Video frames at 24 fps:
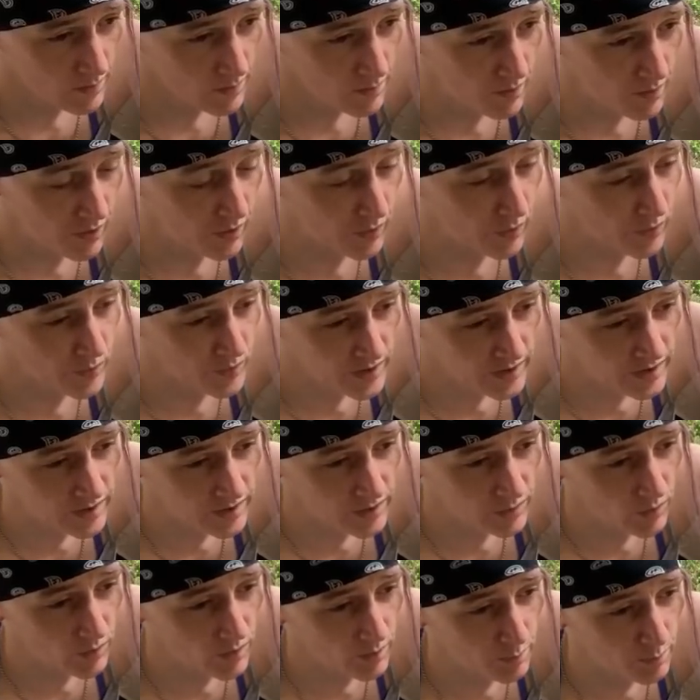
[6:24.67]
But I
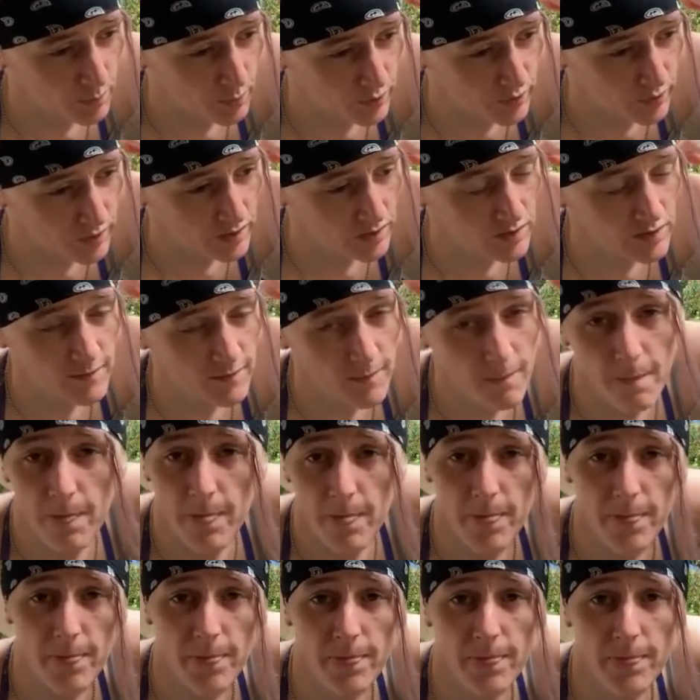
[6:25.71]
really want to put
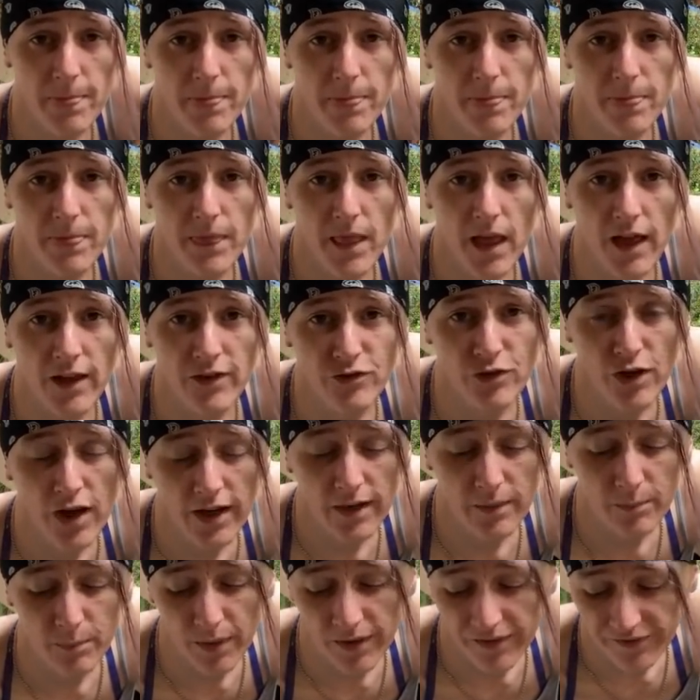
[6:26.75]
a
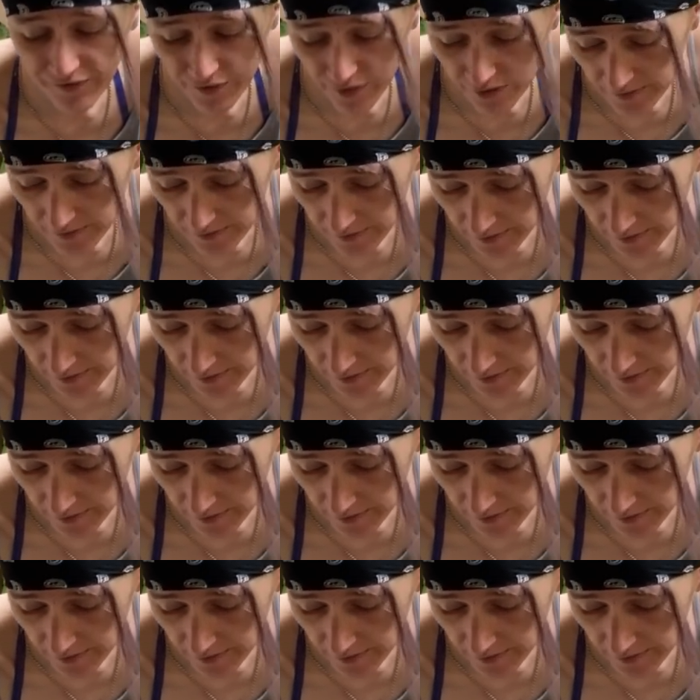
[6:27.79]
dragon puffer in